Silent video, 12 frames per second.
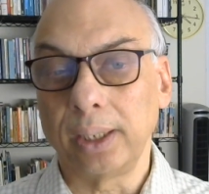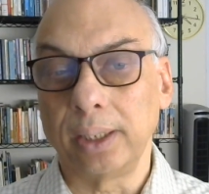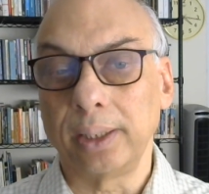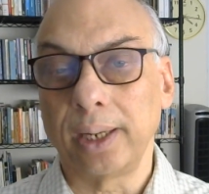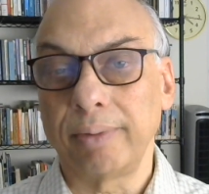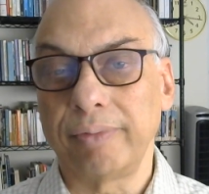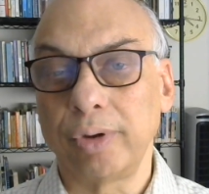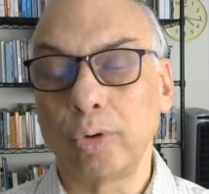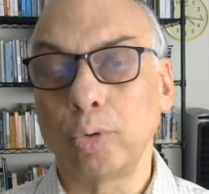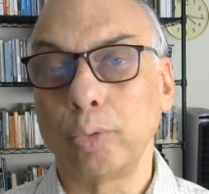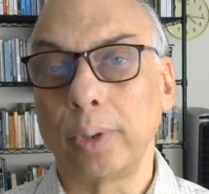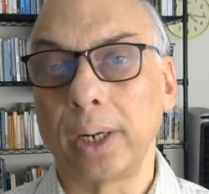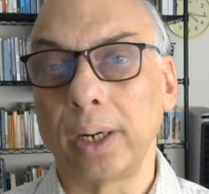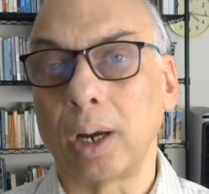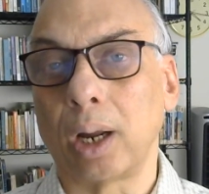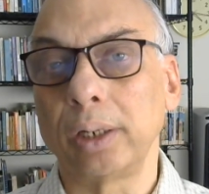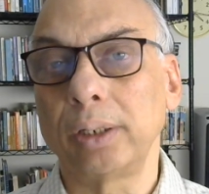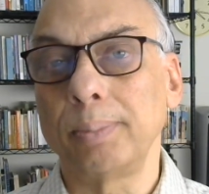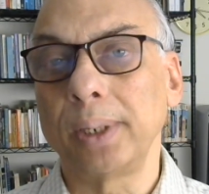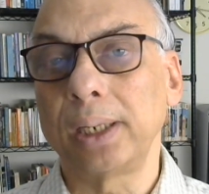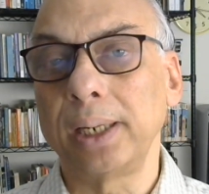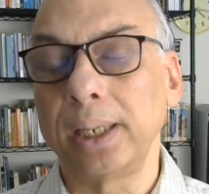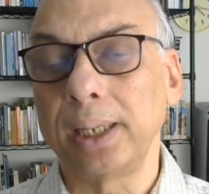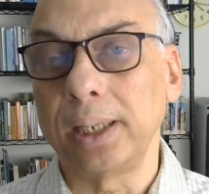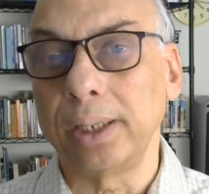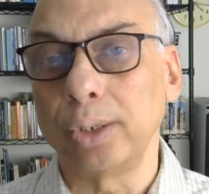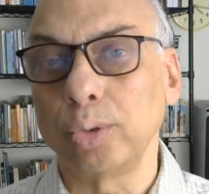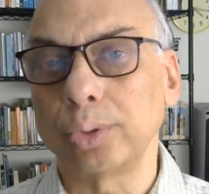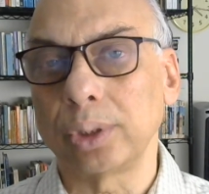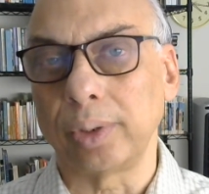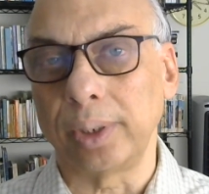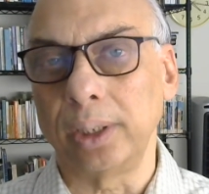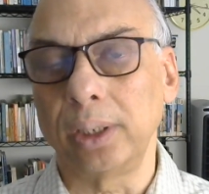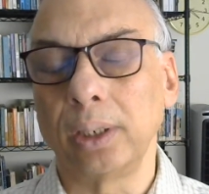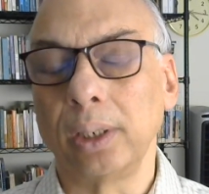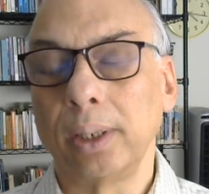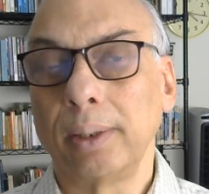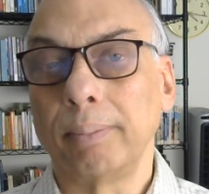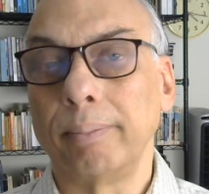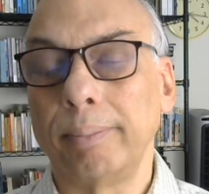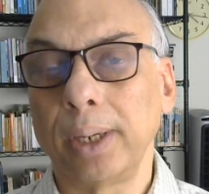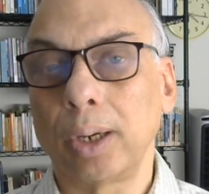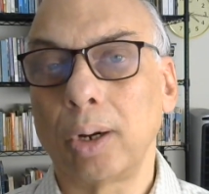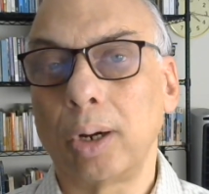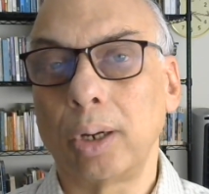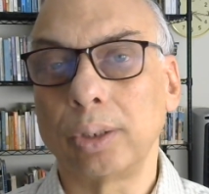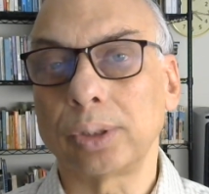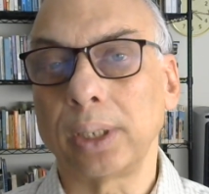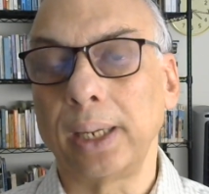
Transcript: in their view and ultimately illusory because